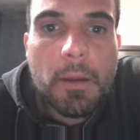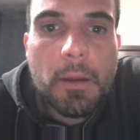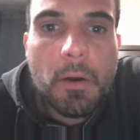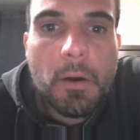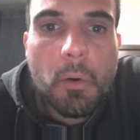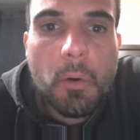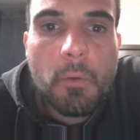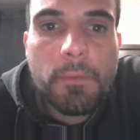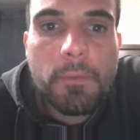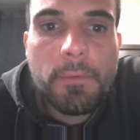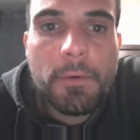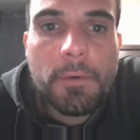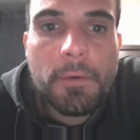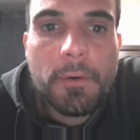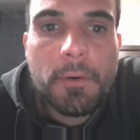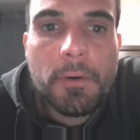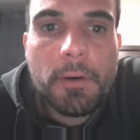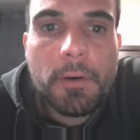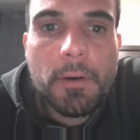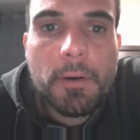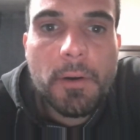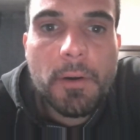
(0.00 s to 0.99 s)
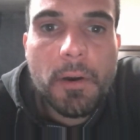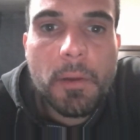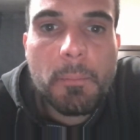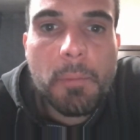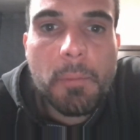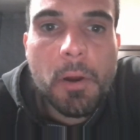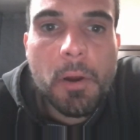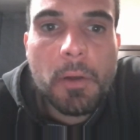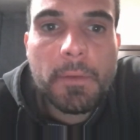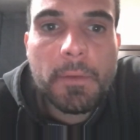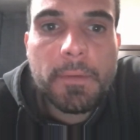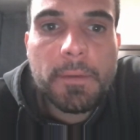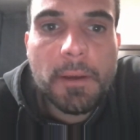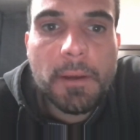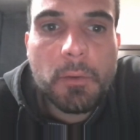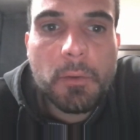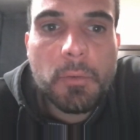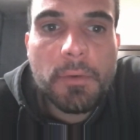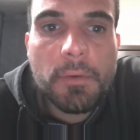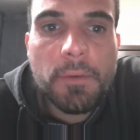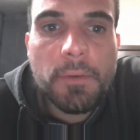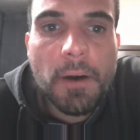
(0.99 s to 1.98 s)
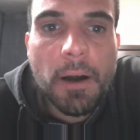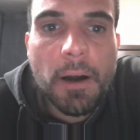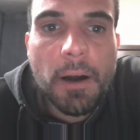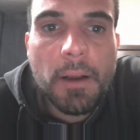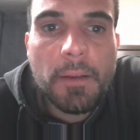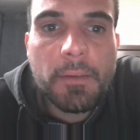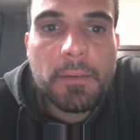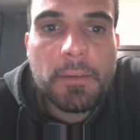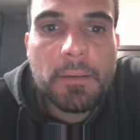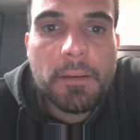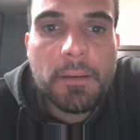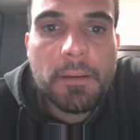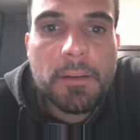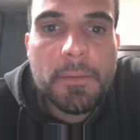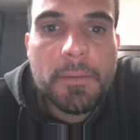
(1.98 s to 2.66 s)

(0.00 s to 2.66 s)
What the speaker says: Offer a blood sacrifice.